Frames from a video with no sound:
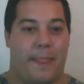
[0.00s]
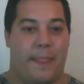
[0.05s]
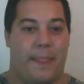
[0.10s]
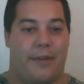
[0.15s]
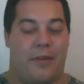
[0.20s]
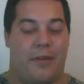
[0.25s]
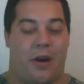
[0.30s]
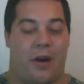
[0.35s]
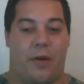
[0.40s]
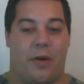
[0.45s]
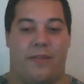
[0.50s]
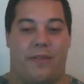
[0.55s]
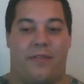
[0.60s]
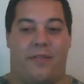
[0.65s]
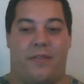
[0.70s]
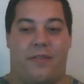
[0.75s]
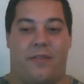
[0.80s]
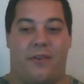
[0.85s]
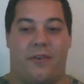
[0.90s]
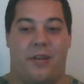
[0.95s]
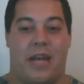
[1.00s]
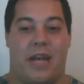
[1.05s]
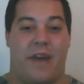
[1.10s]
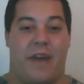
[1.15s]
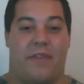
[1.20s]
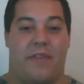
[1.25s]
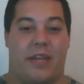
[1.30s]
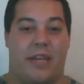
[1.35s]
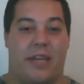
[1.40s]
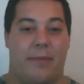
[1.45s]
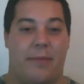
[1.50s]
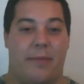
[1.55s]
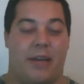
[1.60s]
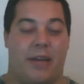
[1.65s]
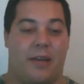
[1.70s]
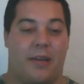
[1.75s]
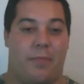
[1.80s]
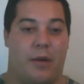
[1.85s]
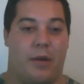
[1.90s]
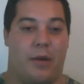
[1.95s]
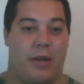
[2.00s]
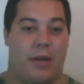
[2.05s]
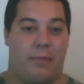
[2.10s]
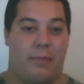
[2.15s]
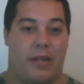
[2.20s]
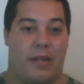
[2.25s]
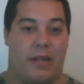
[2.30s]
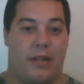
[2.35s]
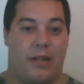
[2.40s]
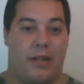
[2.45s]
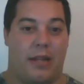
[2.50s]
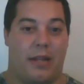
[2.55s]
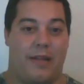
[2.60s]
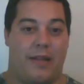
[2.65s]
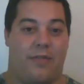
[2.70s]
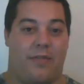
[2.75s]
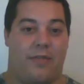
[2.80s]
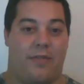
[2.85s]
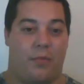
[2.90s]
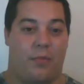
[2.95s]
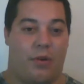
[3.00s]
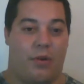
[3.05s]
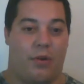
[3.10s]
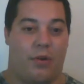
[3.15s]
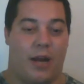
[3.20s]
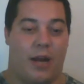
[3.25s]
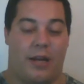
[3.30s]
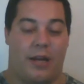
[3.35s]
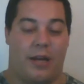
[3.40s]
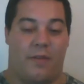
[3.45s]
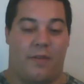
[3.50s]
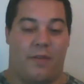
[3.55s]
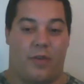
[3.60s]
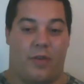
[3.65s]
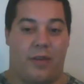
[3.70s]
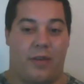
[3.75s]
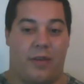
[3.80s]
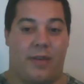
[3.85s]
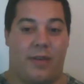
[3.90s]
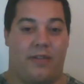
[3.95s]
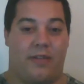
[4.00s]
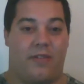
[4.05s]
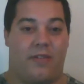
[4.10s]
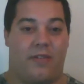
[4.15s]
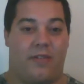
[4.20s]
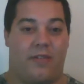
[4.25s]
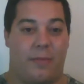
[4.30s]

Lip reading: it's always good to have a gimmick, but I mean we're not here for gimmicks. I